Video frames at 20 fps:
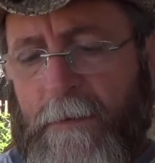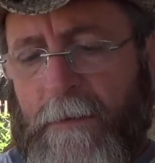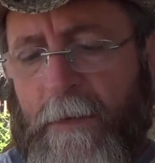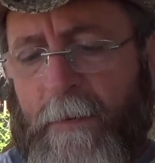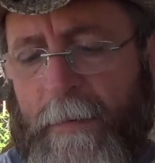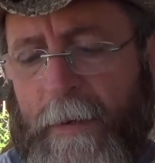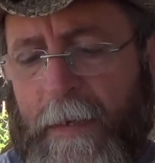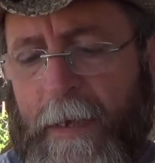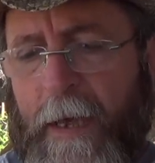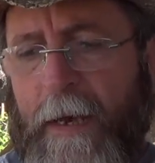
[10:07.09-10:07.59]

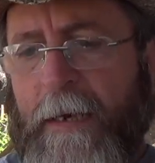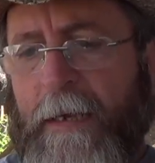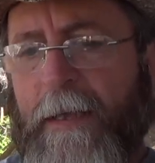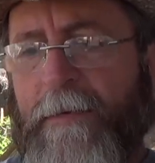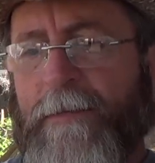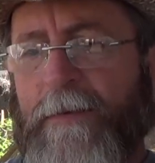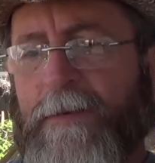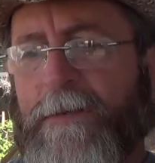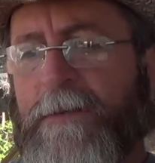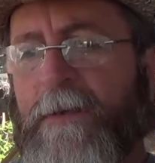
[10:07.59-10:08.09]
let me kind of
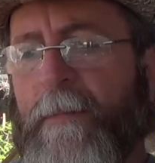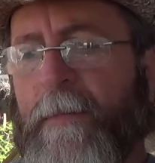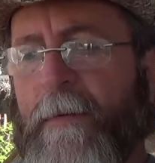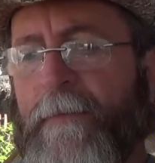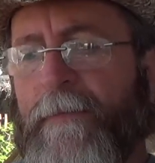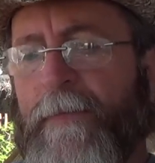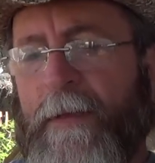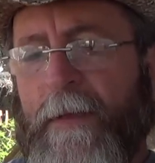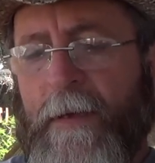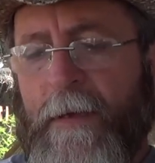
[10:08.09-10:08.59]
give you some
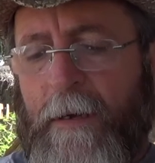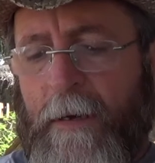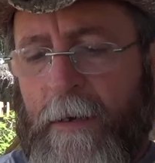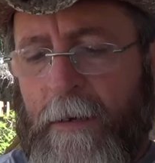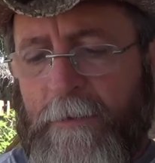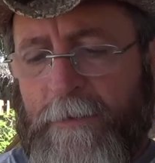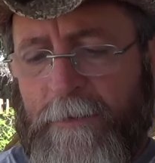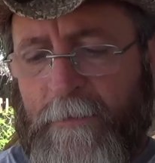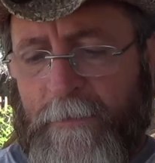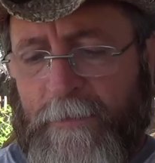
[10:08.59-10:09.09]
of the
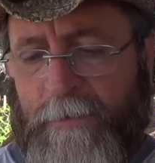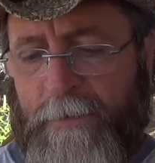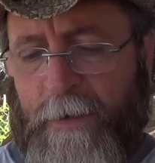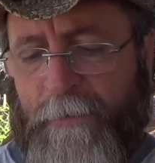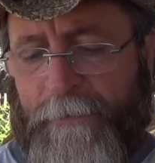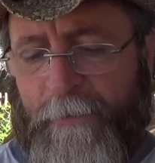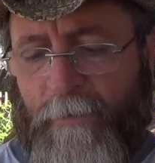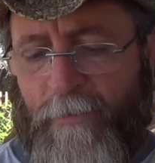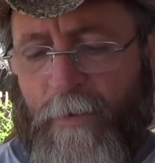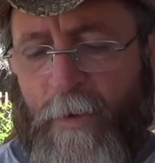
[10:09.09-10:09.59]
uh, some
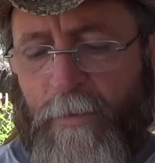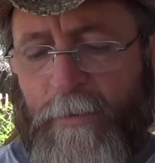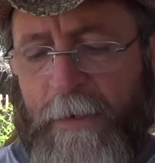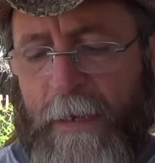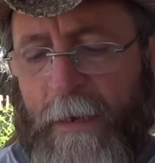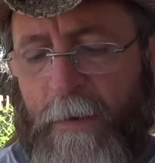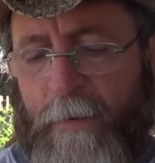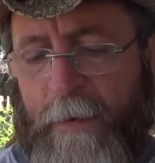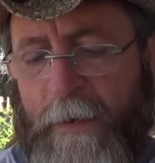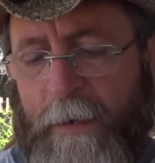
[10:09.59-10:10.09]
stuff I wrote
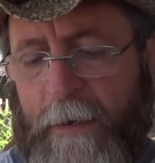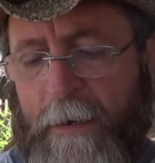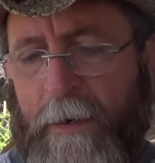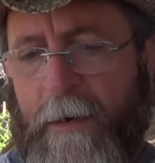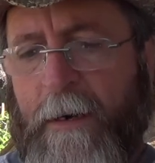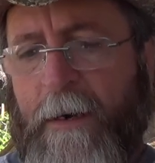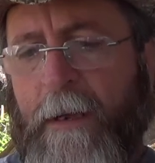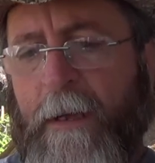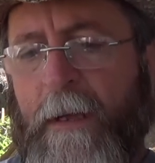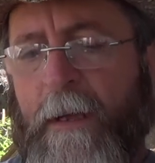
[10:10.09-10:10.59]
down
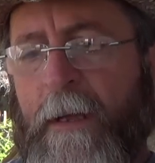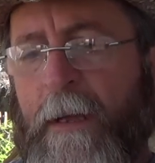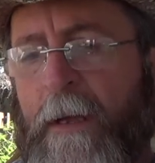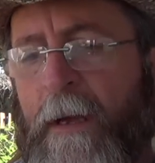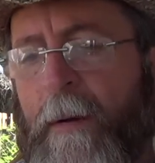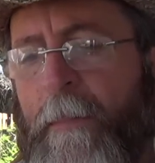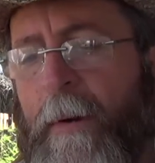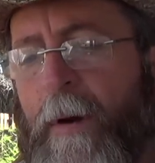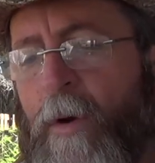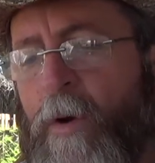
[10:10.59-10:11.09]
here
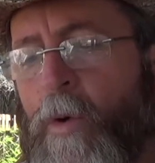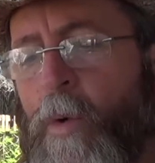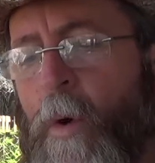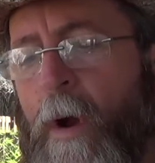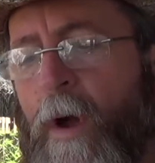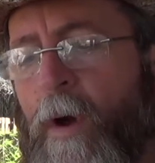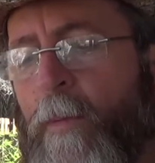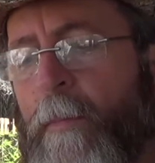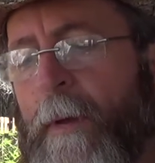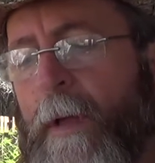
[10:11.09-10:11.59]
about
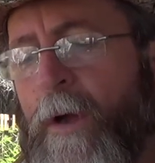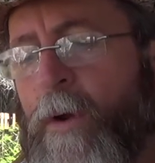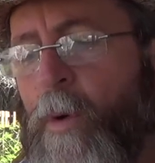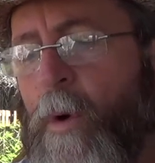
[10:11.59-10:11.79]
quail meat.